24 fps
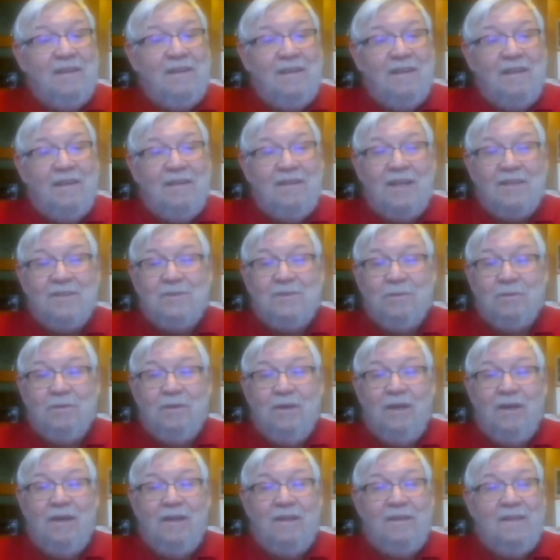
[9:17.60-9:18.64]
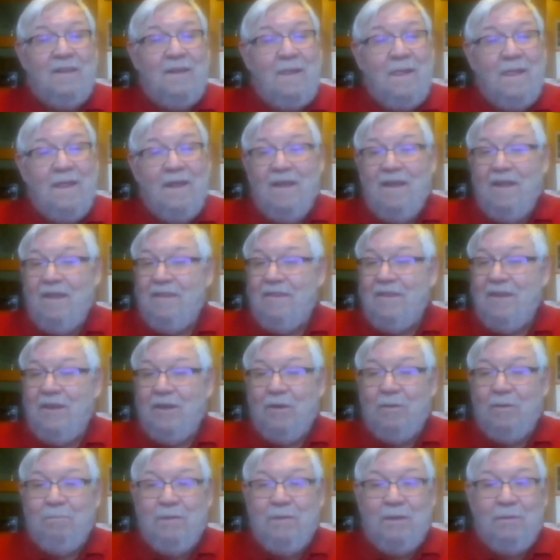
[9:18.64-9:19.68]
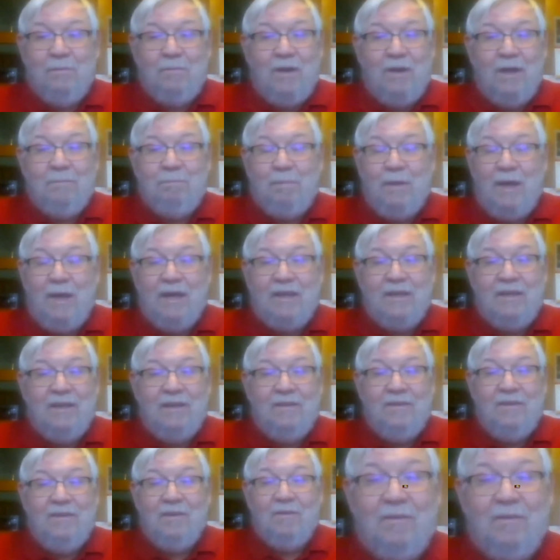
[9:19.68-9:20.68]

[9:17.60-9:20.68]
not so good, they'll be right back in